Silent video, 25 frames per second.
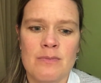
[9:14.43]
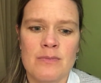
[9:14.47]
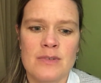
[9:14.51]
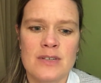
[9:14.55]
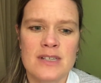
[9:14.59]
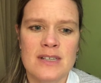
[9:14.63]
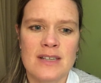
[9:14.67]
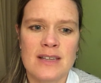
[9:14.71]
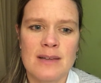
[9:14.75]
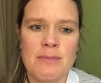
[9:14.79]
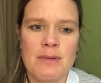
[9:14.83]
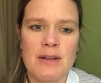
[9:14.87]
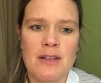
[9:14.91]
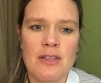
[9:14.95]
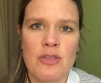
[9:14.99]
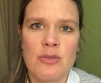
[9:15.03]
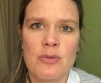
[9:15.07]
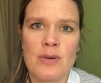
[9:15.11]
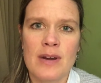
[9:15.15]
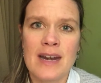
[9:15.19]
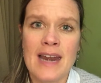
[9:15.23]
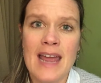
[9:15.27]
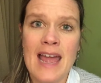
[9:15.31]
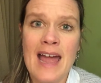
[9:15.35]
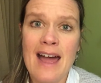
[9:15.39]
sleeping
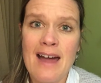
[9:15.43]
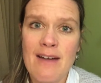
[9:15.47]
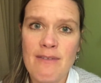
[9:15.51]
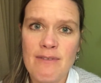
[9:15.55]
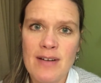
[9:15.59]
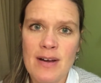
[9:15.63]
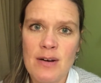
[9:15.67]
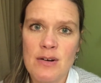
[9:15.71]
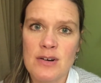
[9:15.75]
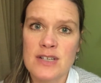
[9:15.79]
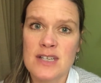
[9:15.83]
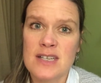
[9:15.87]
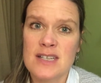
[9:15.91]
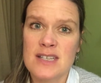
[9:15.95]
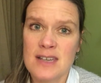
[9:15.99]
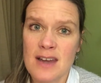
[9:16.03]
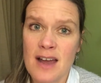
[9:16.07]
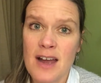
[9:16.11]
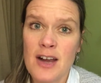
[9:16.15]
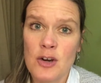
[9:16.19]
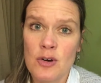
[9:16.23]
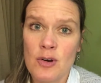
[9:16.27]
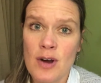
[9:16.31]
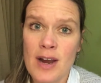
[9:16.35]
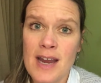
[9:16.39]
3.5 hours is
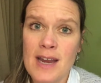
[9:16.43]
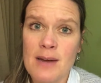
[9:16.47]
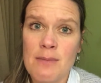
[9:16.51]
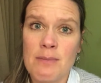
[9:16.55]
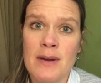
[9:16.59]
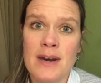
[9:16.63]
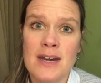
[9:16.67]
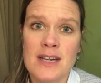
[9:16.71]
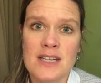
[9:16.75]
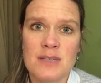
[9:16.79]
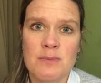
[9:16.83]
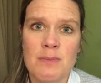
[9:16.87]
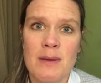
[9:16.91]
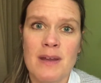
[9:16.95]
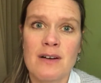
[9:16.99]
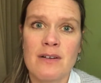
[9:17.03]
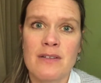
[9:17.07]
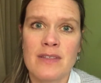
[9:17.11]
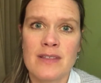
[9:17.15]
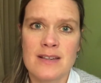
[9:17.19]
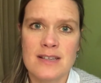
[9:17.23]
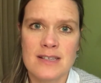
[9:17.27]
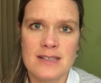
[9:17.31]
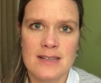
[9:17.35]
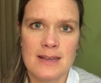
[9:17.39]
not great, but it's better
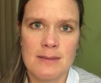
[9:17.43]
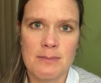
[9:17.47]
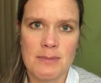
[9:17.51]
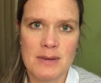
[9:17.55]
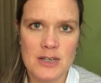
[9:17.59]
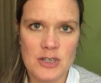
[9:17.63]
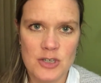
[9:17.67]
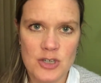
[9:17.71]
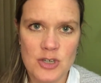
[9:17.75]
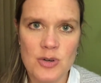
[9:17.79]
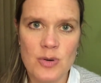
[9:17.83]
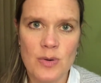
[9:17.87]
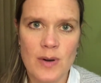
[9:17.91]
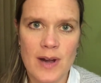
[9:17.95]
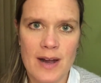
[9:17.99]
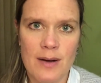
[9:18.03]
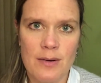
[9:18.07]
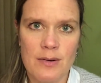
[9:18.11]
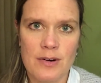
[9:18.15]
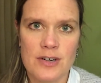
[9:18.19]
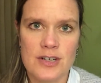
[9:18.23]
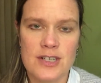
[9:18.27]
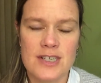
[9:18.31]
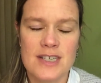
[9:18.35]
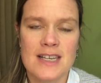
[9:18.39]
than sleeping 2
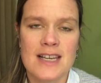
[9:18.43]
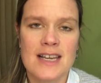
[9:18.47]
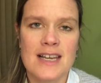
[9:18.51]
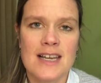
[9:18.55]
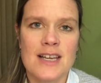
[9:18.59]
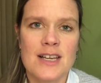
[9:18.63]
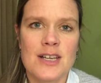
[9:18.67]
hours.